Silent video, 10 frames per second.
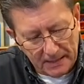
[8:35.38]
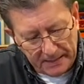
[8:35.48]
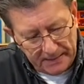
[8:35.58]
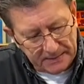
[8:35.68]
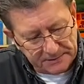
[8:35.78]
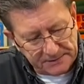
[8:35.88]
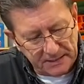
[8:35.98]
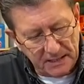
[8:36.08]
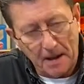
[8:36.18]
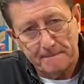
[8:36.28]
is
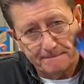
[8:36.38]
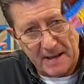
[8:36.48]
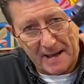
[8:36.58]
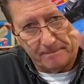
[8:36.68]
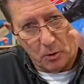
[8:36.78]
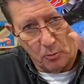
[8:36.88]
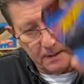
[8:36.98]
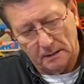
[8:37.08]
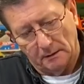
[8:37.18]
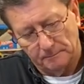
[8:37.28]
the
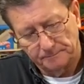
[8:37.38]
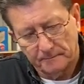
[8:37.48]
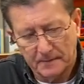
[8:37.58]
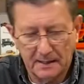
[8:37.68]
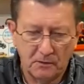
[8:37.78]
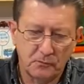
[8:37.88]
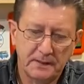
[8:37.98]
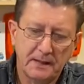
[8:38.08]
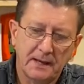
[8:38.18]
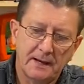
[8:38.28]
Batmobile. And
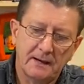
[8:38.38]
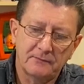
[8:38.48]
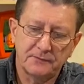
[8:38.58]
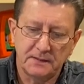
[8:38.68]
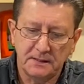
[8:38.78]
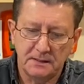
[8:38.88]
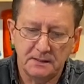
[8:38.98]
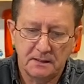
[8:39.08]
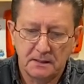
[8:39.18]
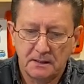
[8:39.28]
we have the
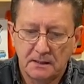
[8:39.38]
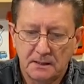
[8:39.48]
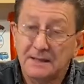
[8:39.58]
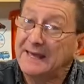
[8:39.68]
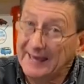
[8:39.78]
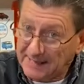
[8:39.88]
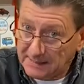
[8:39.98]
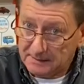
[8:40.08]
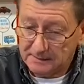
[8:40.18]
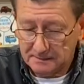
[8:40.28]
K
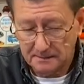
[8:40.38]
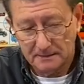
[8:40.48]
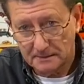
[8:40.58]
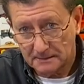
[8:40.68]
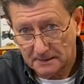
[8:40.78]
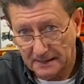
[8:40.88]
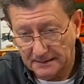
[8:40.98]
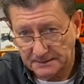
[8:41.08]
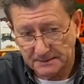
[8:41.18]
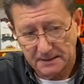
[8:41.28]

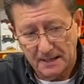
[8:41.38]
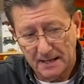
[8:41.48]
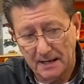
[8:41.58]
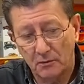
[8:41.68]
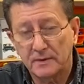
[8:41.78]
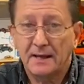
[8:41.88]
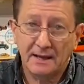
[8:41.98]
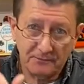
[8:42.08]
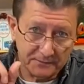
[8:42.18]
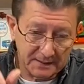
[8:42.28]
case and we
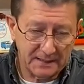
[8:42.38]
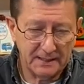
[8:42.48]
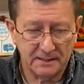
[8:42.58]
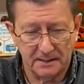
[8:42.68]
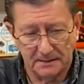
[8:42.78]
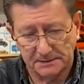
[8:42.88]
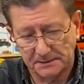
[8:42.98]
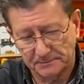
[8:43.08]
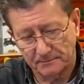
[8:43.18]
have the A case.